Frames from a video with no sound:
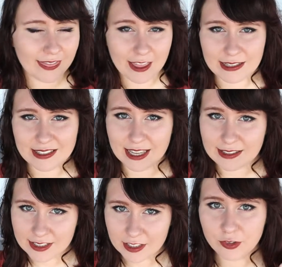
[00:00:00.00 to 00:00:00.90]
that
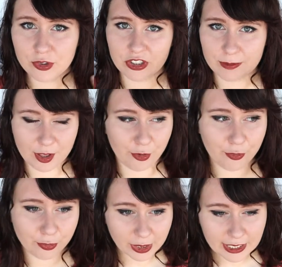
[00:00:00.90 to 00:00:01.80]
sensitive to the smell
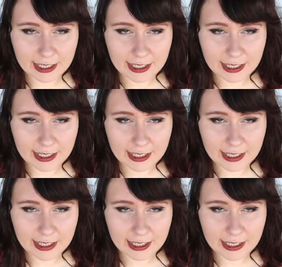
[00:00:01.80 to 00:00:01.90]
of weed.